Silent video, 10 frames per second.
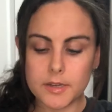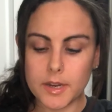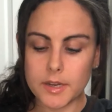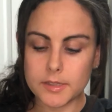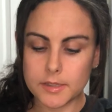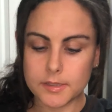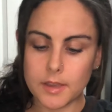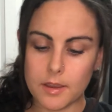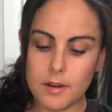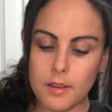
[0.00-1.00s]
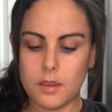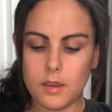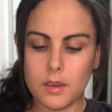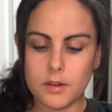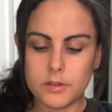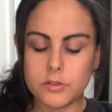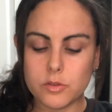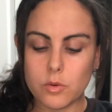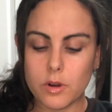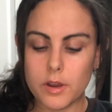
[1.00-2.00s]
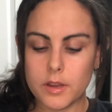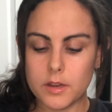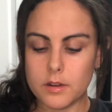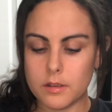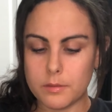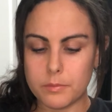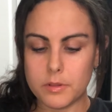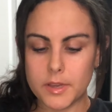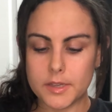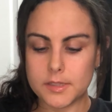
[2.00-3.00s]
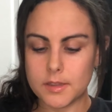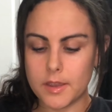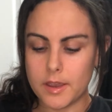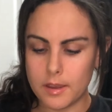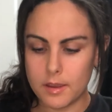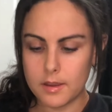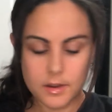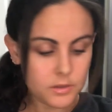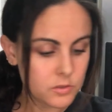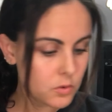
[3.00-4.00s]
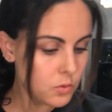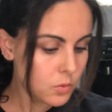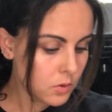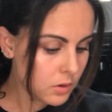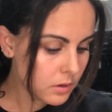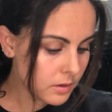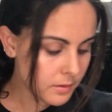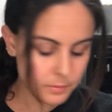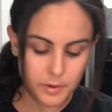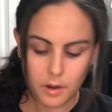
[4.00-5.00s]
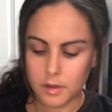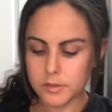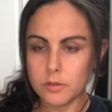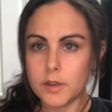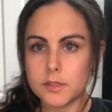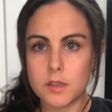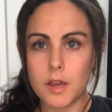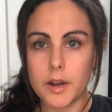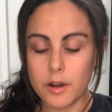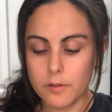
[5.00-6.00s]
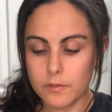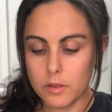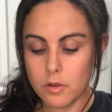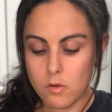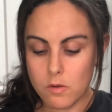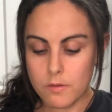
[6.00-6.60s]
days it said, and store it in a place that is cool but also gets a lot of airflow.